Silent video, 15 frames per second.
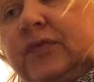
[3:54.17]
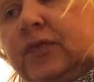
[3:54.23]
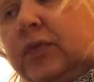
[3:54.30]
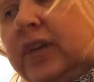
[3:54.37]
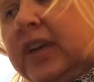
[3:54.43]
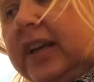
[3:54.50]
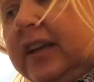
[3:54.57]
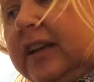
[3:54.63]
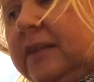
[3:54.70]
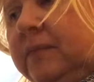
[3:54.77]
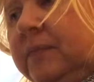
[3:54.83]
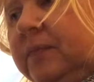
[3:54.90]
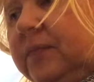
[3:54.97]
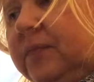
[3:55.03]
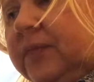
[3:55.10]
Okay,
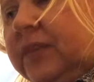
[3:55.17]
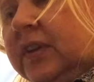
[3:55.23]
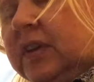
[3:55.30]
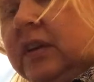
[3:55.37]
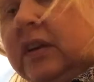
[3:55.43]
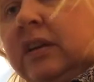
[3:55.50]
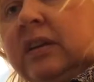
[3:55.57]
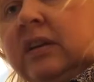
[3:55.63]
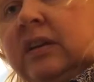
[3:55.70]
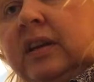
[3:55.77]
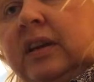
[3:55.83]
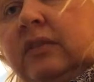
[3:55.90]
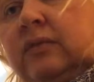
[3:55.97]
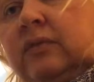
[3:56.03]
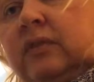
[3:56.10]

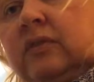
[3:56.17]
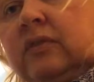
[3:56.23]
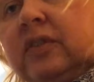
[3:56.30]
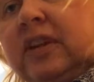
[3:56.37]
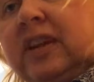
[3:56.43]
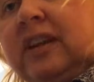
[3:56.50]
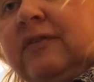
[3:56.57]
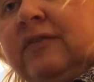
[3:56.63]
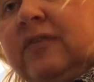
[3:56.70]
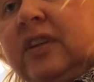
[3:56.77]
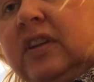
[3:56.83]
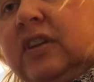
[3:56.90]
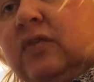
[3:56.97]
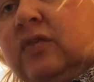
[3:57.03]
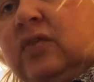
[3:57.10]
now look, if
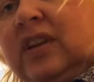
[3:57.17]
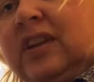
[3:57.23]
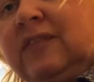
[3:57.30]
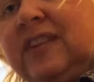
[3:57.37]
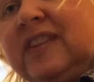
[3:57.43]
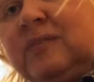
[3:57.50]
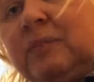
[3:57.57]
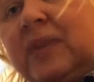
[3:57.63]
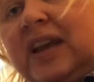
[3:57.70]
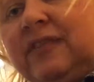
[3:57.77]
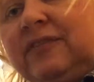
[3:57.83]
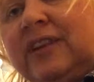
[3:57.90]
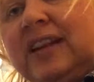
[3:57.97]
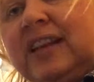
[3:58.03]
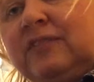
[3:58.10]
you leave it
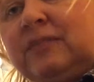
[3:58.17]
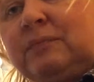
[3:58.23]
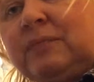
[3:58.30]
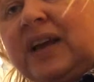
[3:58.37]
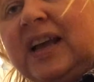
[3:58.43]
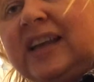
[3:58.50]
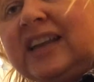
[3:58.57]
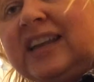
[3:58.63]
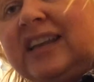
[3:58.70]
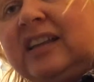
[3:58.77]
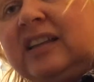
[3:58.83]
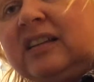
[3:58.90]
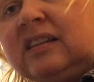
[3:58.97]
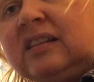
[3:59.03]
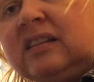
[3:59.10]
baggy,